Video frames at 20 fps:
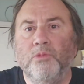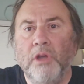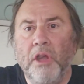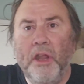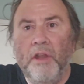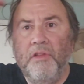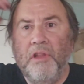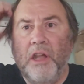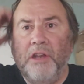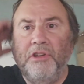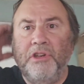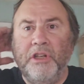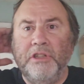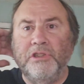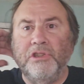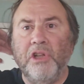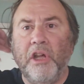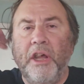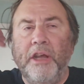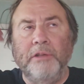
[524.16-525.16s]
And that
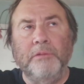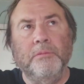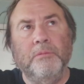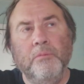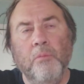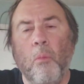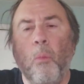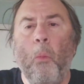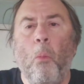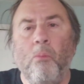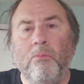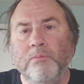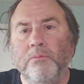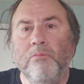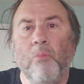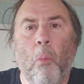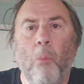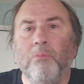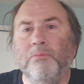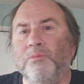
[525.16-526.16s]
tastes like
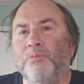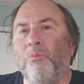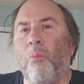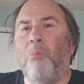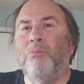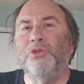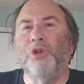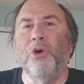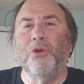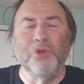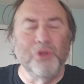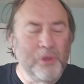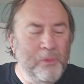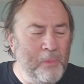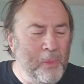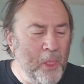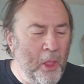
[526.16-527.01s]
toast.